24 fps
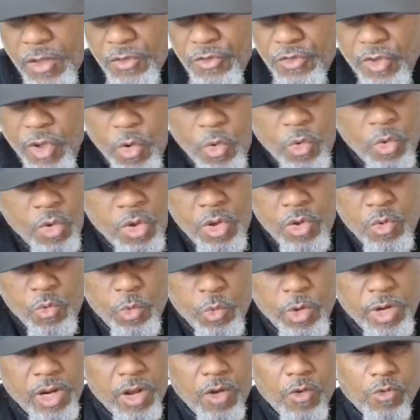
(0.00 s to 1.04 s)
So
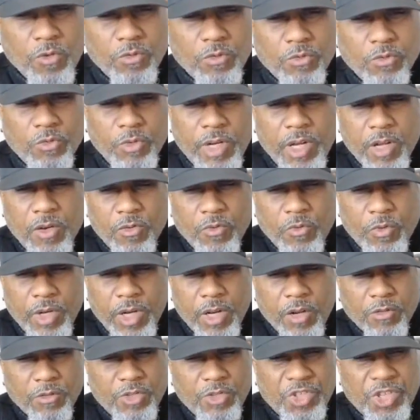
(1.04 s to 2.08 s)
we don't
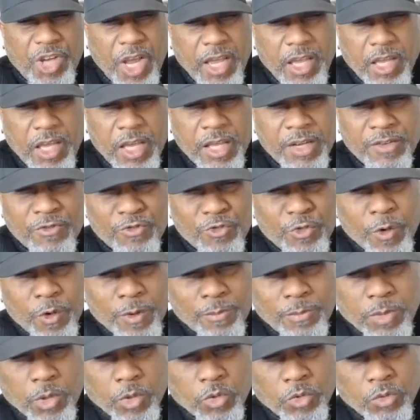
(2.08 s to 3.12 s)
shake and
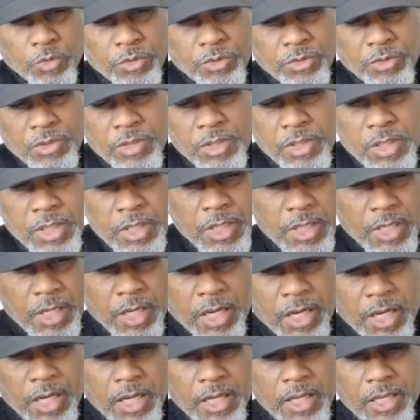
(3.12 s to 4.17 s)
tremble
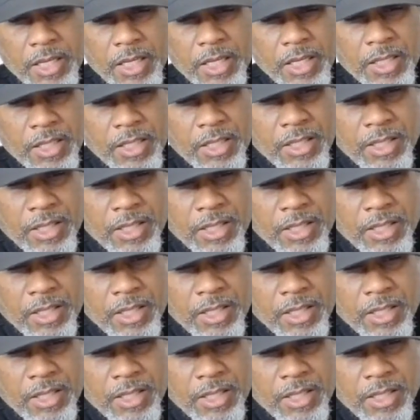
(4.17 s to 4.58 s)
in